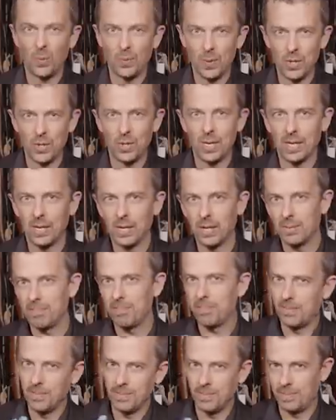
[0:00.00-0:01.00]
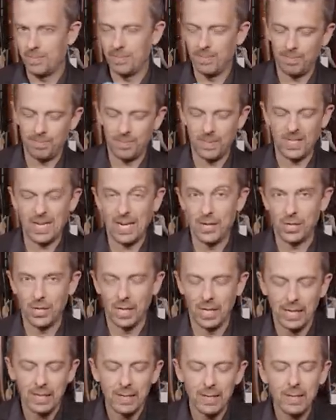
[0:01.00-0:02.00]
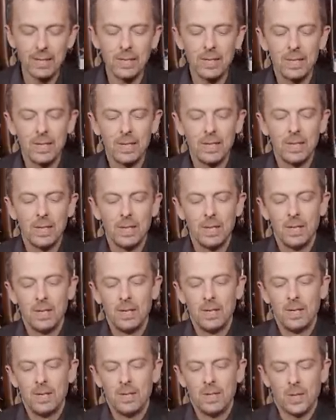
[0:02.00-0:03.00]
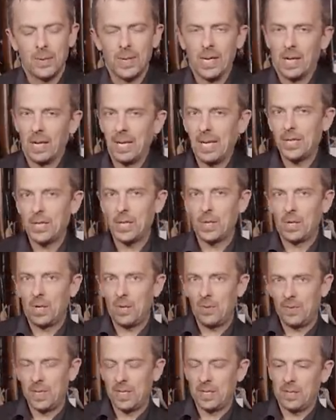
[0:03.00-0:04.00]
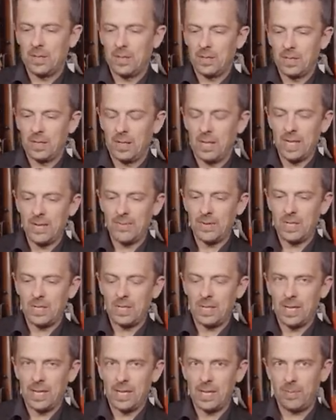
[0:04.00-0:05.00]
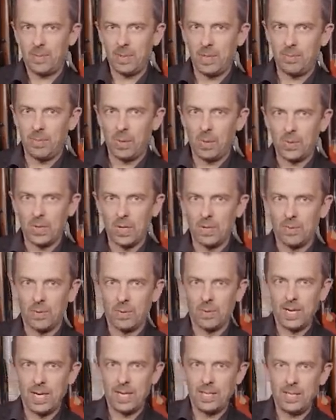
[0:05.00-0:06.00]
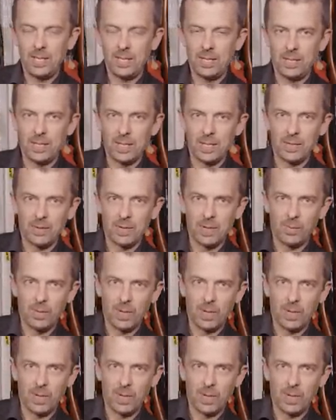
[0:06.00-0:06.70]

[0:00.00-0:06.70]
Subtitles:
off the trigger, essentially. So in a Kalashnikov, there's a lever sticking up and the bolt overrides it, and it's only